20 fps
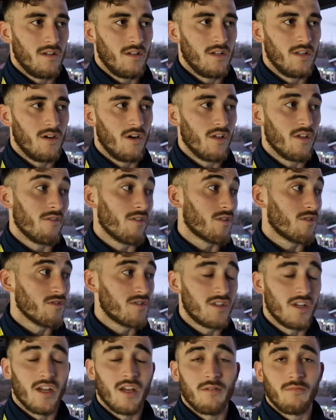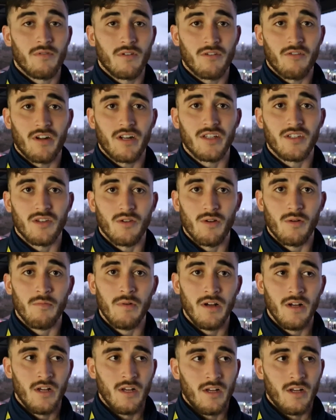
you know, they're a good team, credit to them.